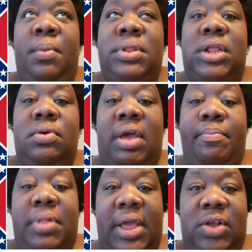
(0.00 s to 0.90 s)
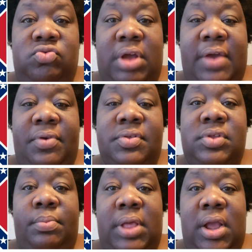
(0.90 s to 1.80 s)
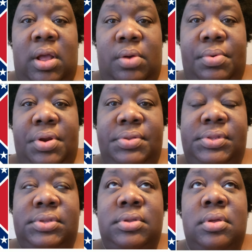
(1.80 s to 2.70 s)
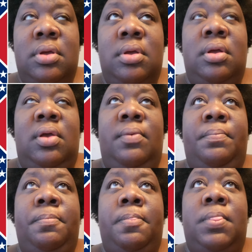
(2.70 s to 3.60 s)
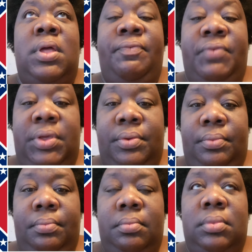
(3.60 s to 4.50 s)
but they do have black drivers and black owners, a few.